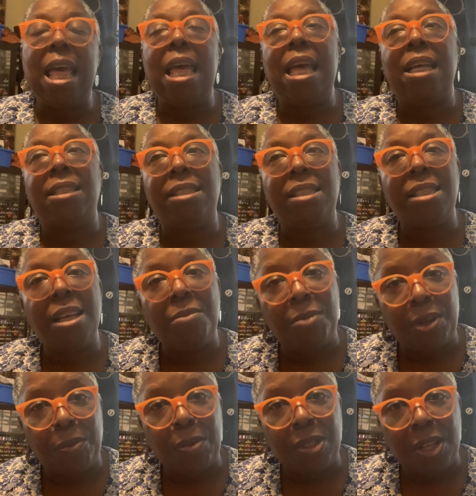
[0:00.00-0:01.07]
and
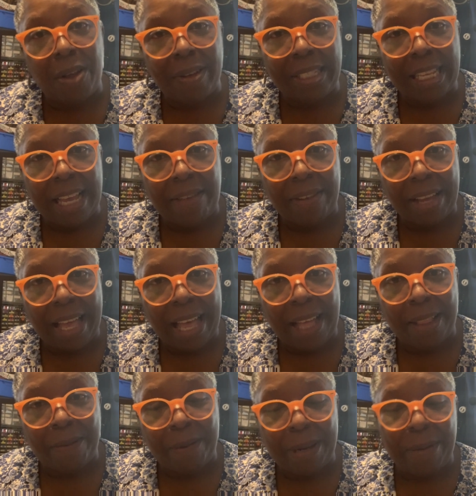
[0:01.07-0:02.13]
someone was always having a
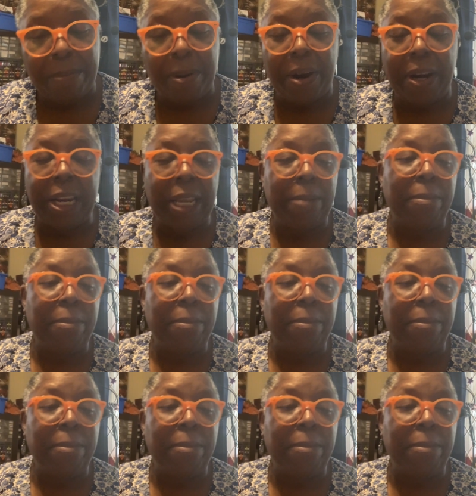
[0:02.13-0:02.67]
Halloween party.